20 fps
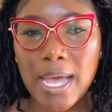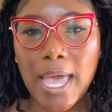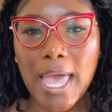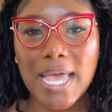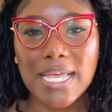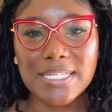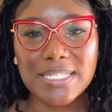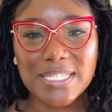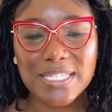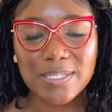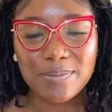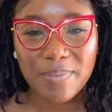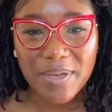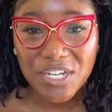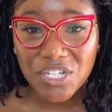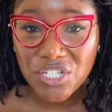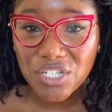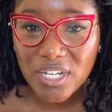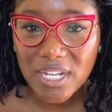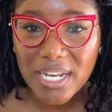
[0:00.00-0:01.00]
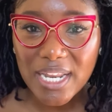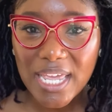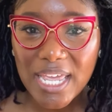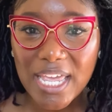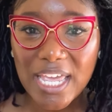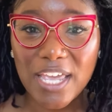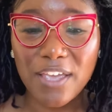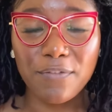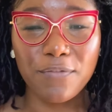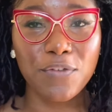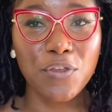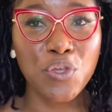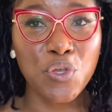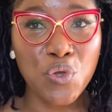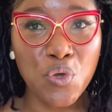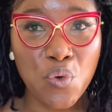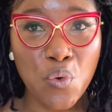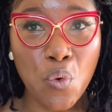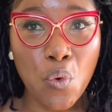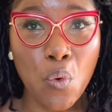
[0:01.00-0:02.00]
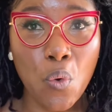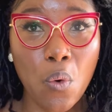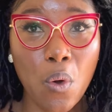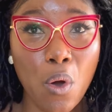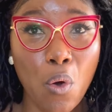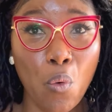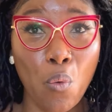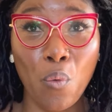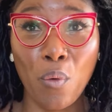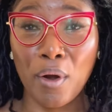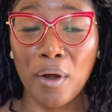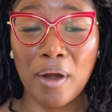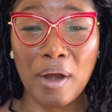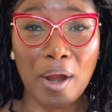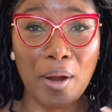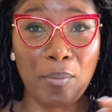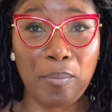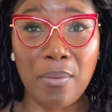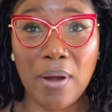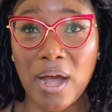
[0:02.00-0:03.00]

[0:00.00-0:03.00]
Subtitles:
especially if you were a